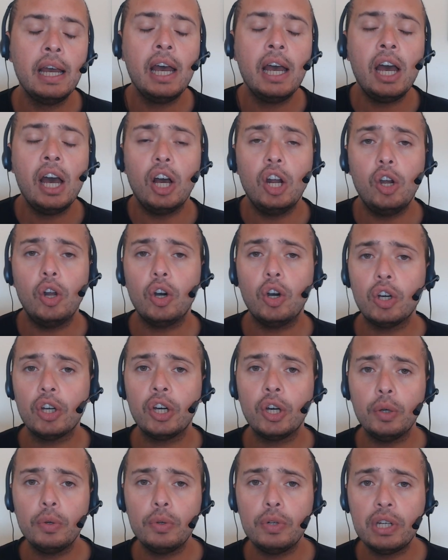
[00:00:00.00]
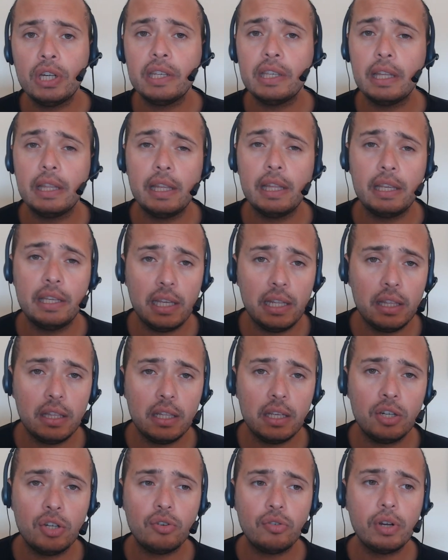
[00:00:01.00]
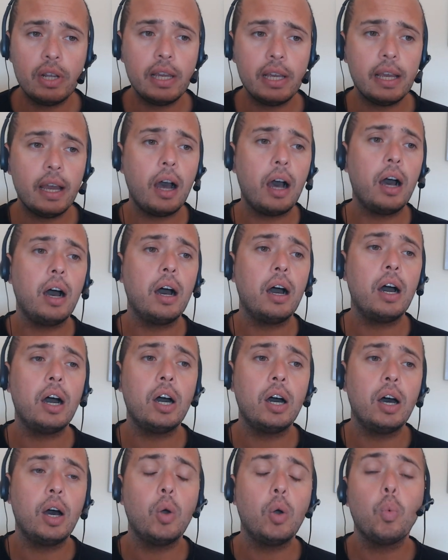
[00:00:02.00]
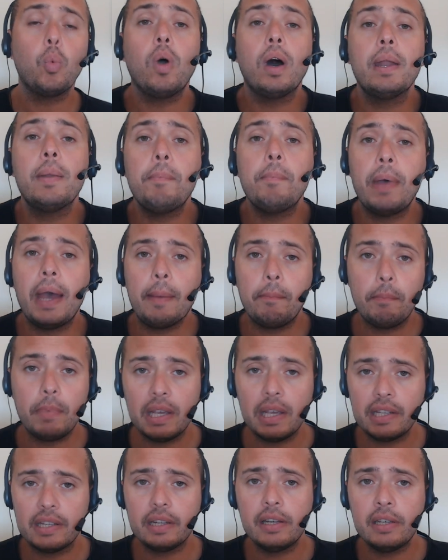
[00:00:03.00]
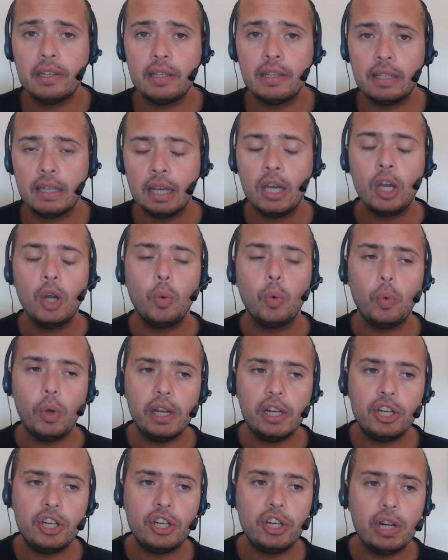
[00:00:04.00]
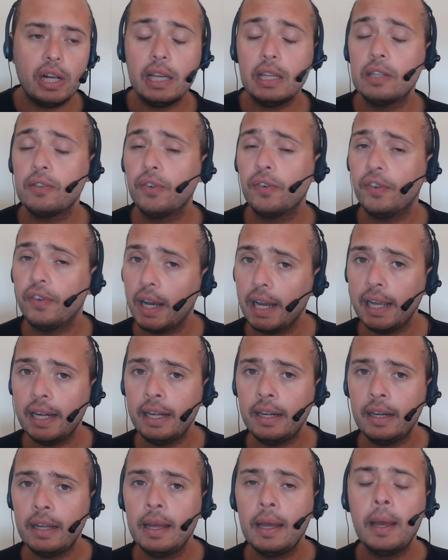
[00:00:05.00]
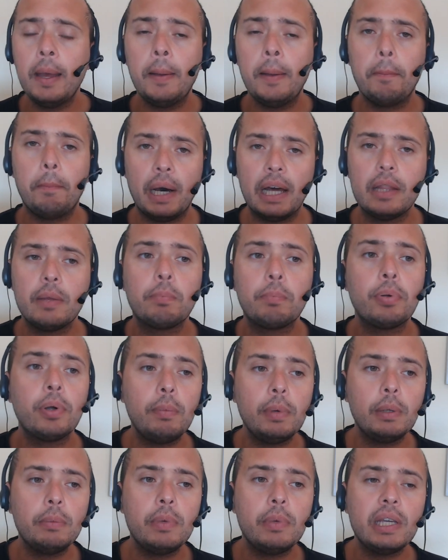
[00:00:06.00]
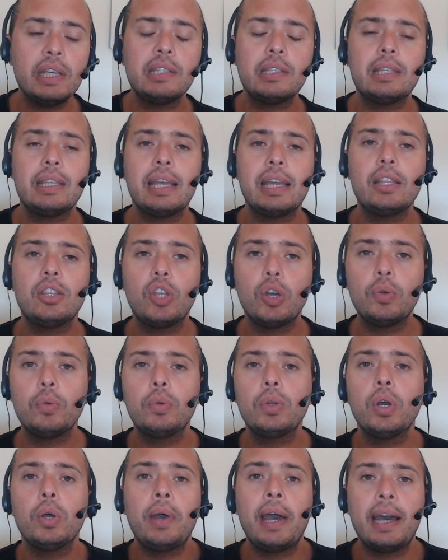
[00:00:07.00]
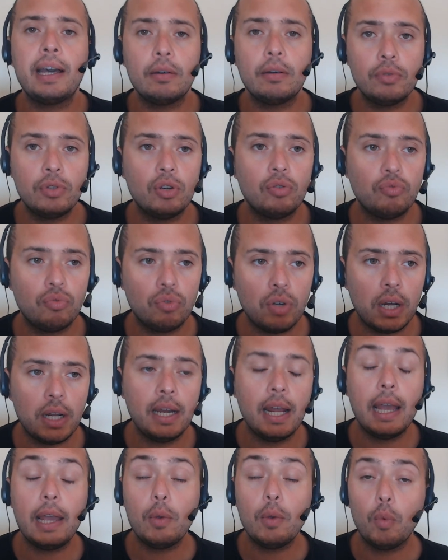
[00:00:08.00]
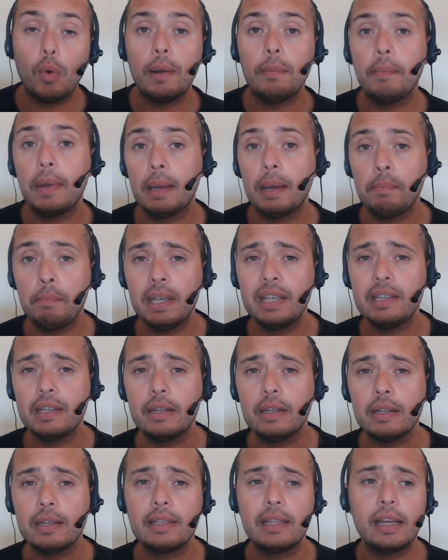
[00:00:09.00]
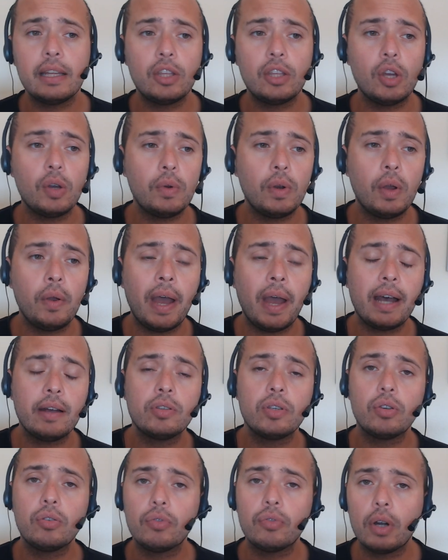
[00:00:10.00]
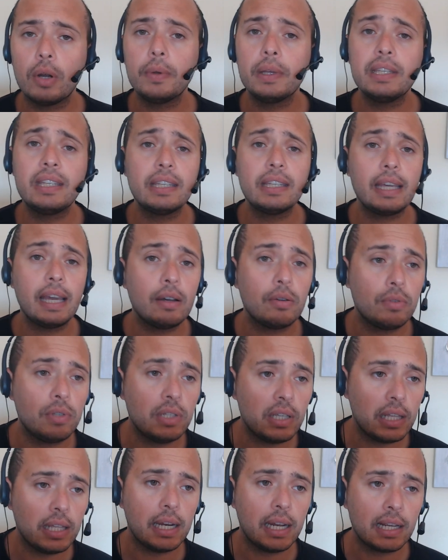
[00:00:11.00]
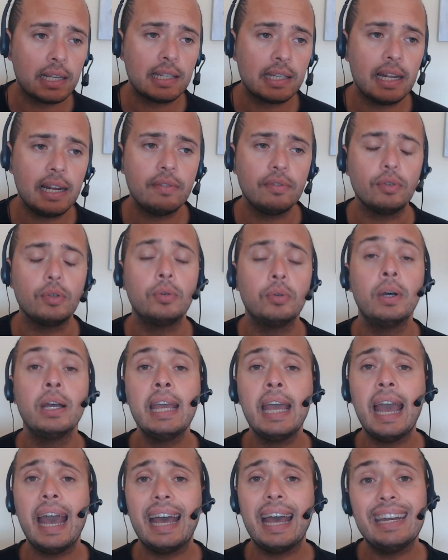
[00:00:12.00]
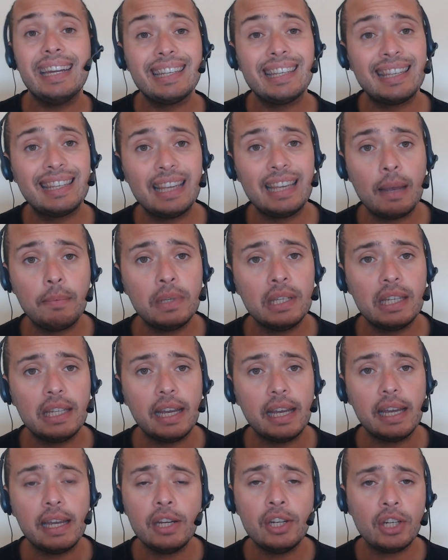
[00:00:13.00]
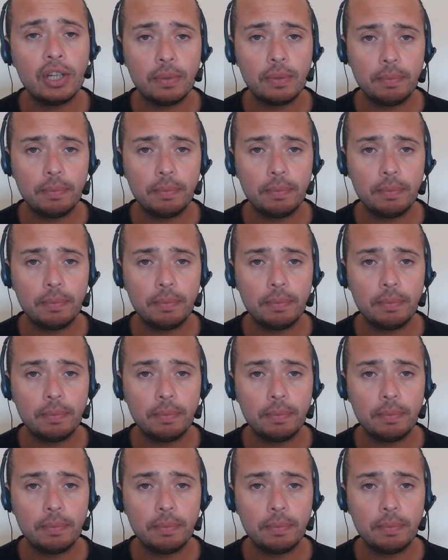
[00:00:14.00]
A lot of coaches in this industry are a one-man business which is fine. But the problem is they don't know how to run a one-man business. They don't know how to grow and scale to the next level. And at some stage,